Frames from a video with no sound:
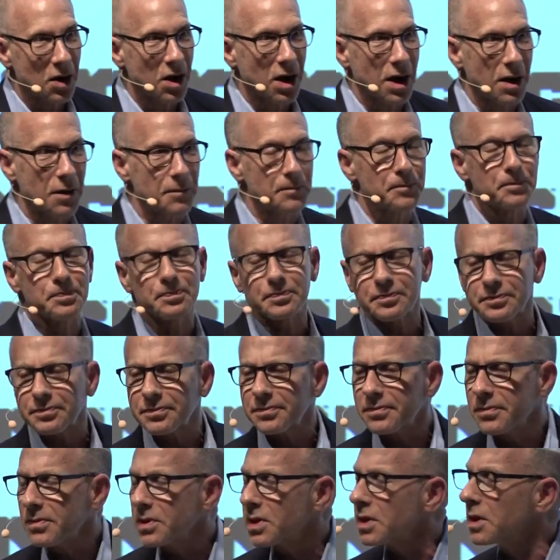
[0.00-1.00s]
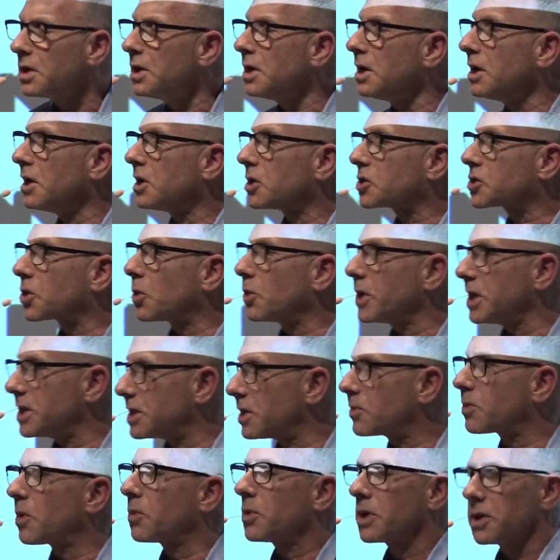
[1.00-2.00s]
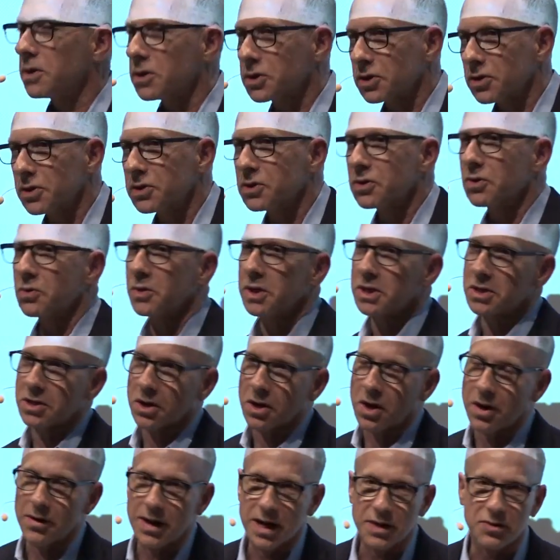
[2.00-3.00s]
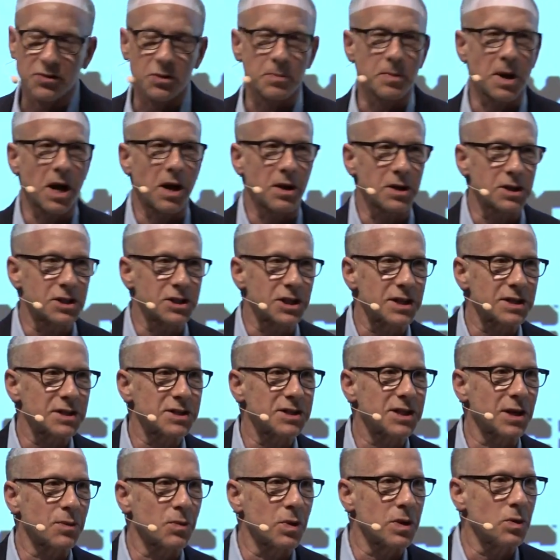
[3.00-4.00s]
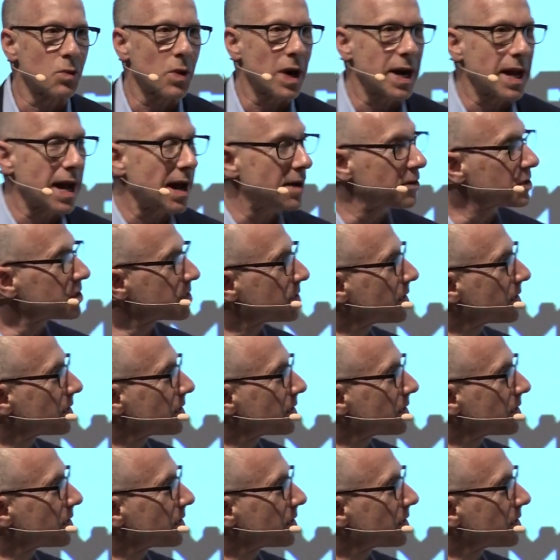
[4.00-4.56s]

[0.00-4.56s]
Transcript: all. So we did what we usually do. We took our anthropologists and we went out